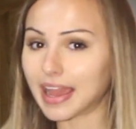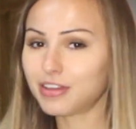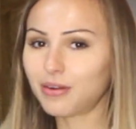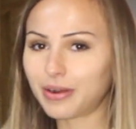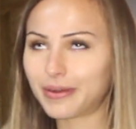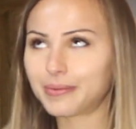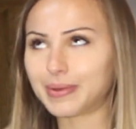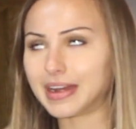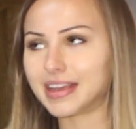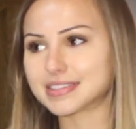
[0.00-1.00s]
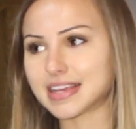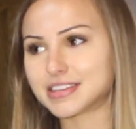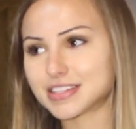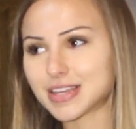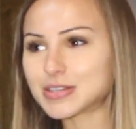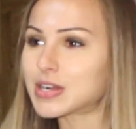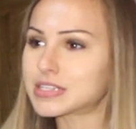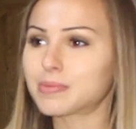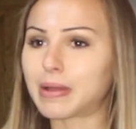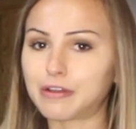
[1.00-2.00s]
If you don't know Whitney, because I just
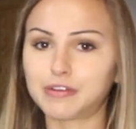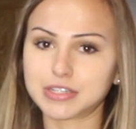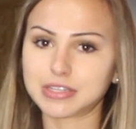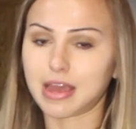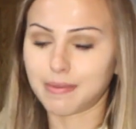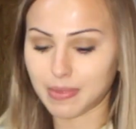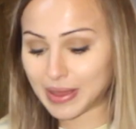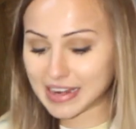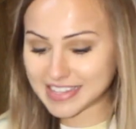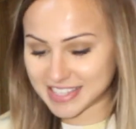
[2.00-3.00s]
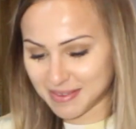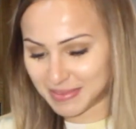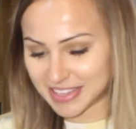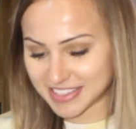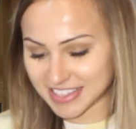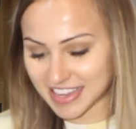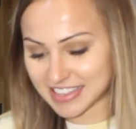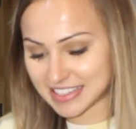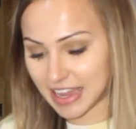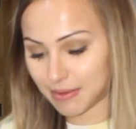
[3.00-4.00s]
address her by her first name, Whitney Simmons
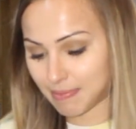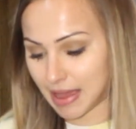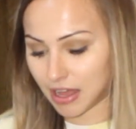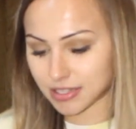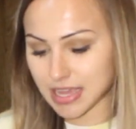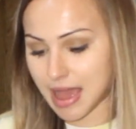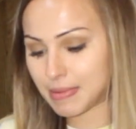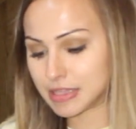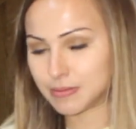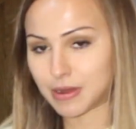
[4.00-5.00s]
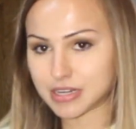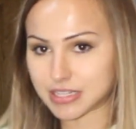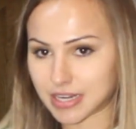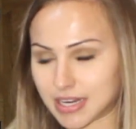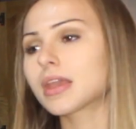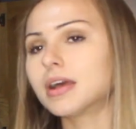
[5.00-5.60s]
is like my all-time inspiration.